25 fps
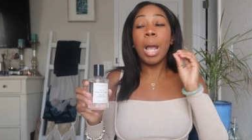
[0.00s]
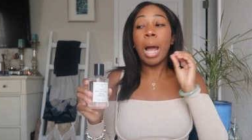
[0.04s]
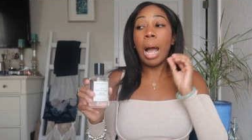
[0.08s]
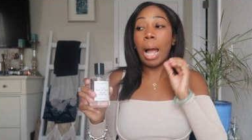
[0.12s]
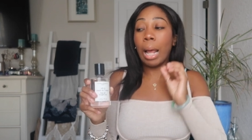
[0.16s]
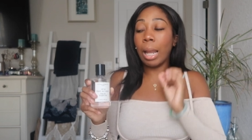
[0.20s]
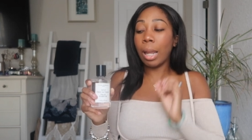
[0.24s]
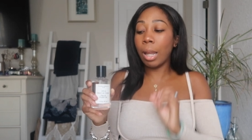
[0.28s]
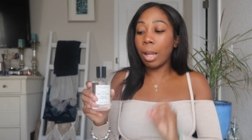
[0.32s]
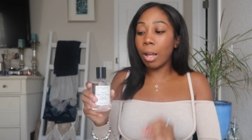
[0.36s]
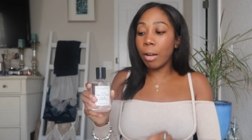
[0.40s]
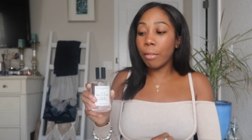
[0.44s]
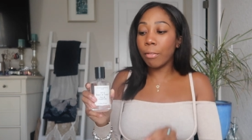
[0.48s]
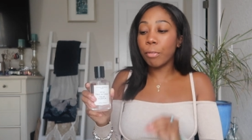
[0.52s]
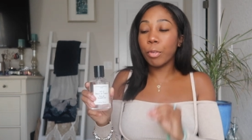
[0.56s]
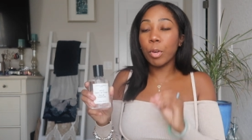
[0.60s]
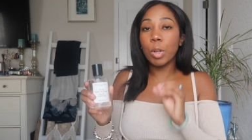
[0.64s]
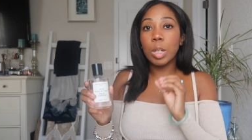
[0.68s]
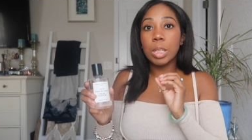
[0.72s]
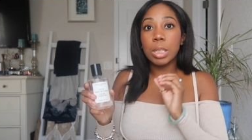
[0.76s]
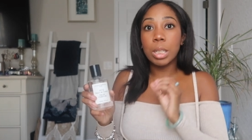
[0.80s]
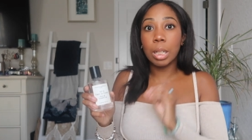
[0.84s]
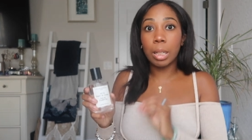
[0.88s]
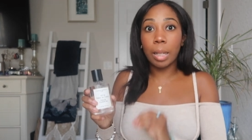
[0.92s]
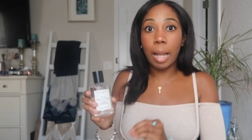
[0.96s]
I love
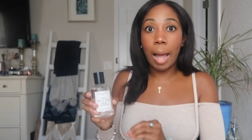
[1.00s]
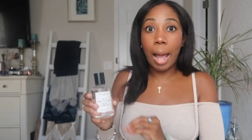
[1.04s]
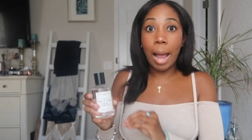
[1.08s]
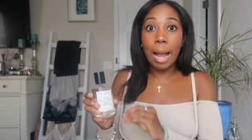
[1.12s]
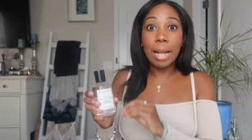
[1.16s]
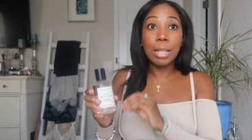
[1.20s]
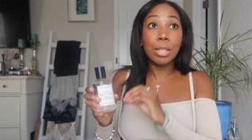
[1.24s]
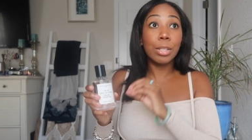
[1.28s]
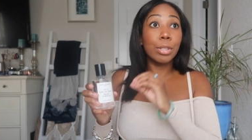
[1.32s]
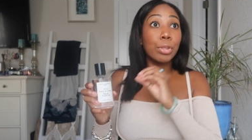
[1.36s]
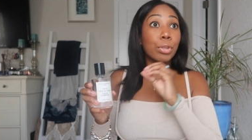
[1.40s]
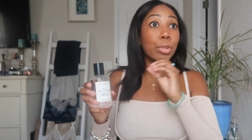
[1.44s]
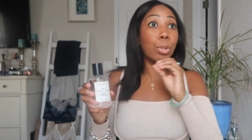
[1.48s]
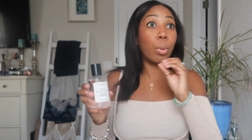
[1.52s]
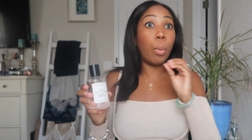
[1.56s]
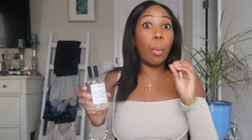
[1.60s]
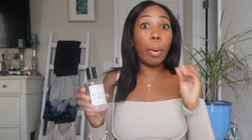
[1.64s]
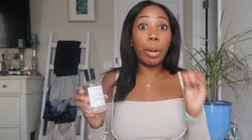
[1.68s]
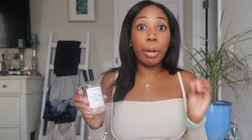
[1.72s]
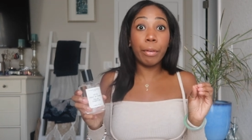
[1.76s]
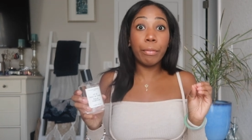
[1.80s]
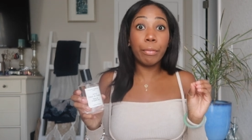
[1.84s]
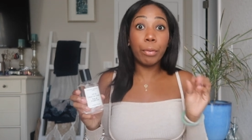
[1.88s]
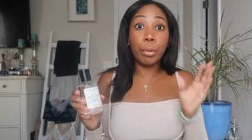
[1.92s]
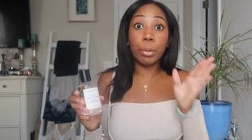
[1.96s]
for it to last
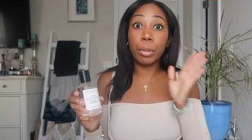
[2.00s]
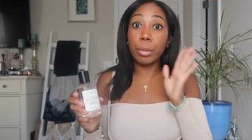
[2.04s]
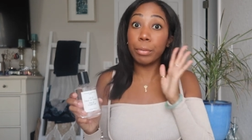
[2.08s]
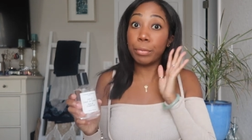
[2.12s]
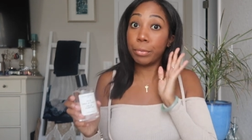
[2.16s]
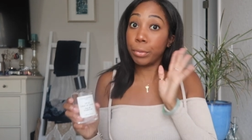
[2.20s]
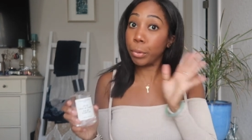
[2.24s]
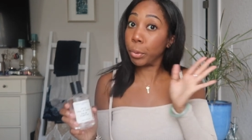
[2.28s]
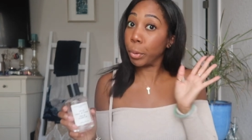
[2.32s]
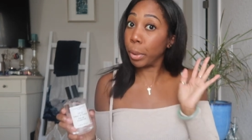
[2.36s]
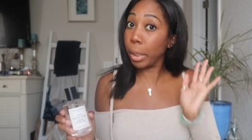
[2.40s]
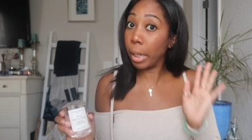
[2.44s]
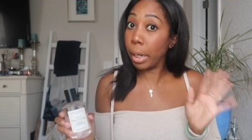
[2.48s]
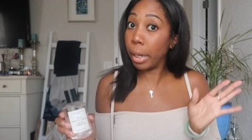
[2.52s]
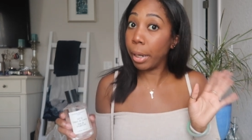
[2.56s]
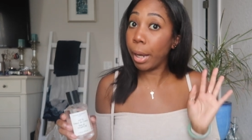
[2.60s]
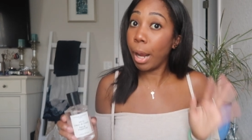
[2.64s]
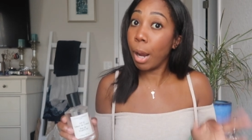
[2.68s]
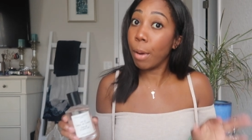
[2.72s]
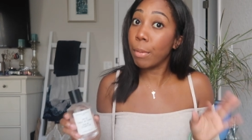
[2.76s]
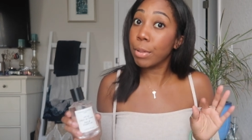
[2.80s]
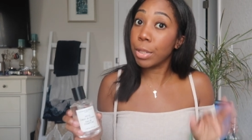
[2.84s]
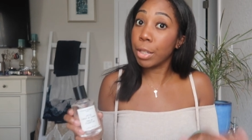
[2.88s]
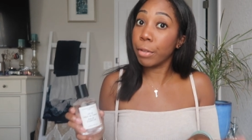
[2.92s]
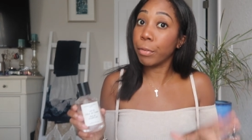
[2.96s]
24 to 48
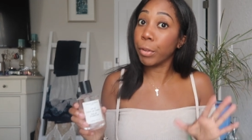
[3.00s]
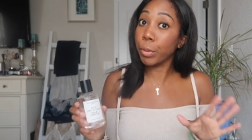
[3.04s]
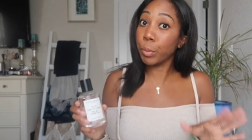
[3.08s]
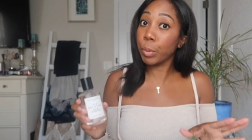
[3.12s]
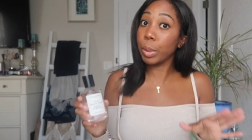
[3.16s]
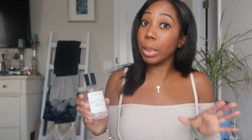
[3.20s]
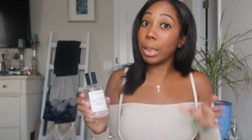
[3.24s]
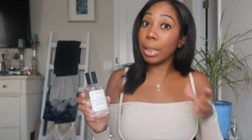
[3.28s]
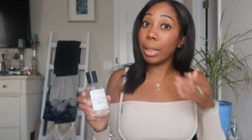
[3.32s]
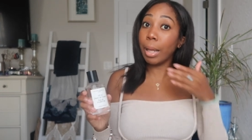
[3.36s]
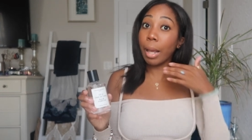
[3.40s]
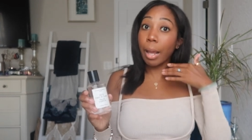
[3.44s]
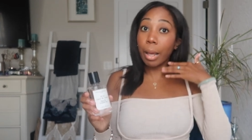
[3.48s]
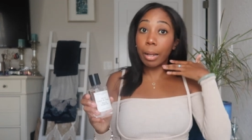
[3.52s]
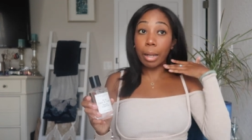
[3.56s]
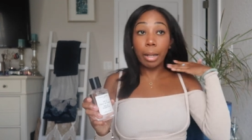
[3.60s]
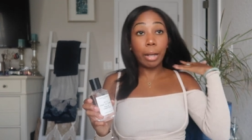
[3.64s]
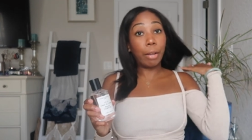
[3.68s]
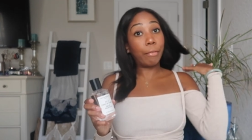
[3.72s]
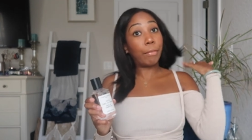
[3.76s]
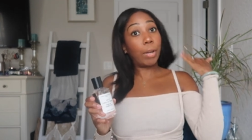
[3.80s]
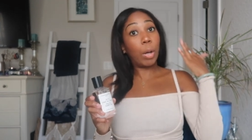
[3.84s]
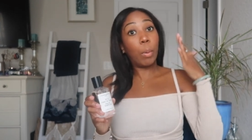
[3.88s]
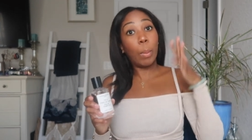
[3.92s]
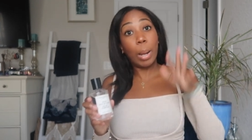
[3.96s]
hours if it really can.
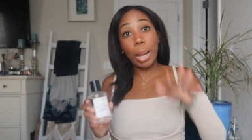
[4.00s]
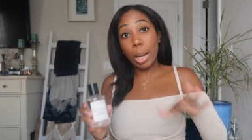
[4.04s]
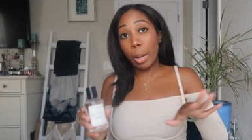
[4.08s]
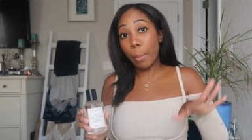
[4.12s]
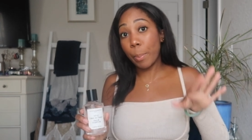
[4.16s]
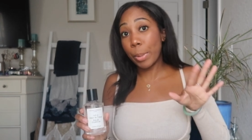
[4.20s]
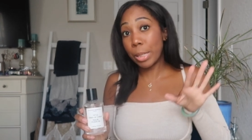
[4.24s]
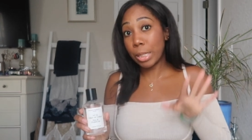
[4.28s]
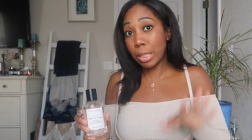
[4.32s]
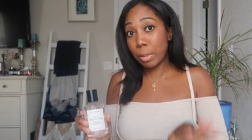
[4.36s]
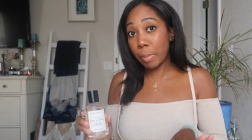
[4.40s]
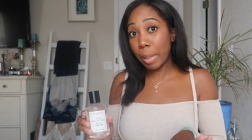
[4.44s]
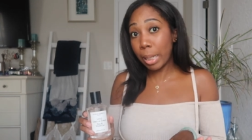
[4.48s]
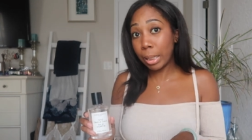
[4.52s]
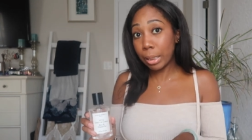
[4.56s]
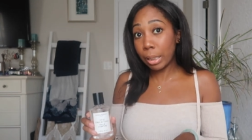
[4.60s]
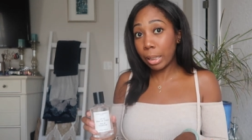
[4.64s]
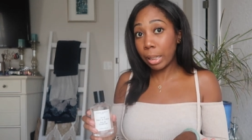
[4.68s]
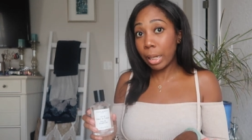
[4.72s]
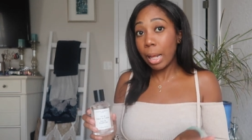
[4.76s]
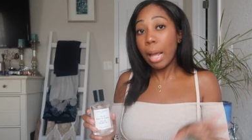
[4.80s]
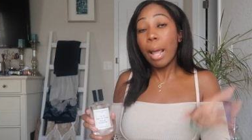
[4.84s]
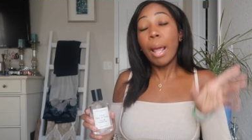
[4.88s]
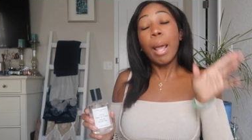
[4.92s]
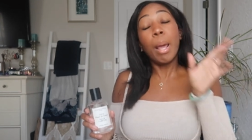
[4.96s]
Like if I wake up and smell
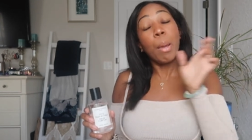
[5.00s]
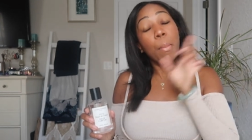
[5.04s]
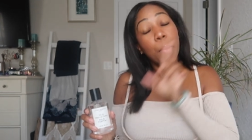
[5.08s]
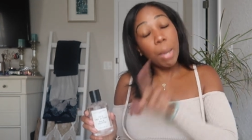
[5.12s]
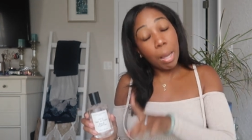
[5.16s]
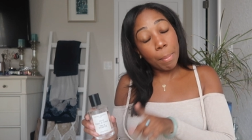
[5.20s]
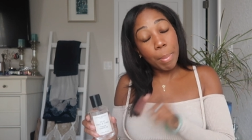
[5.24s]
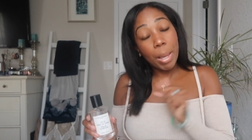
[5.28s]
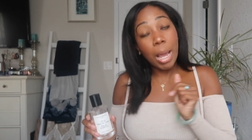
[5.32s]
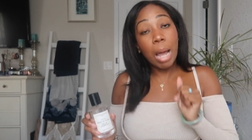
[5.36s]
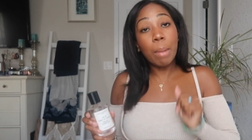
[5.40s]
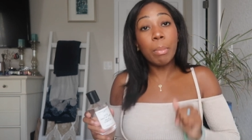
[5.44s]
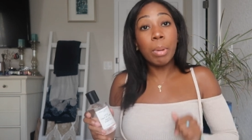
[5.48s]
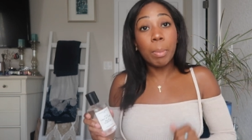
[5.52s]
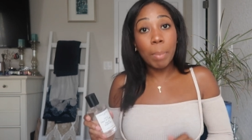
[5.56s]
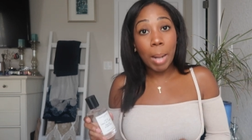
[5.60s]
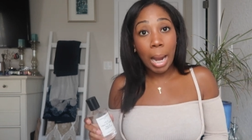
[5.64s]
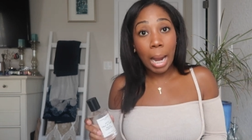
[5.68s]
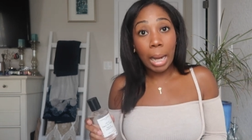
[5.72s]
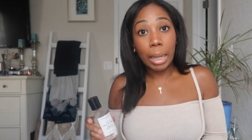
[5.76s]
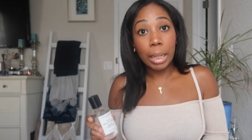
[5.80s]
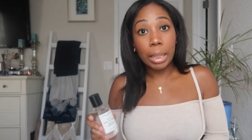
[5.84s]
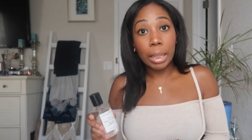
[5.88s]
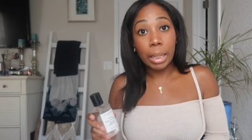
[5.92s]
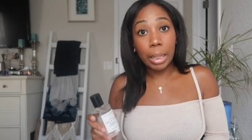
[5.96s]
it, baby, I'ma
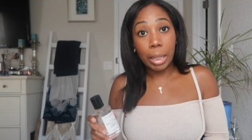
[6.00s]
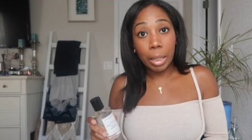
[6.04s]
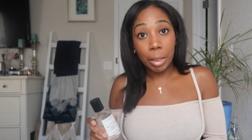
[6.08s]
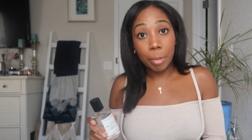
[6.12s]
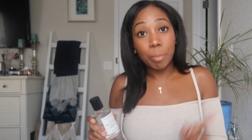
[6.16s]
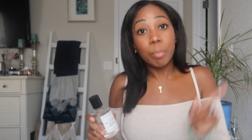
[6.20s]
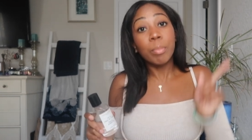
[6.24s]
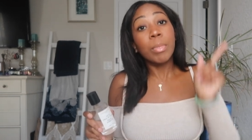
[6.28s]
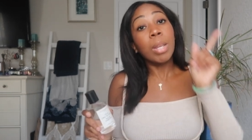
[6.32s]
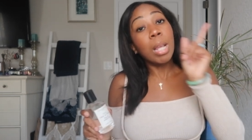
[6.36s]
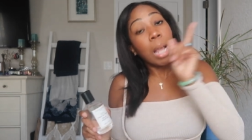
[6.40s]
buy it again.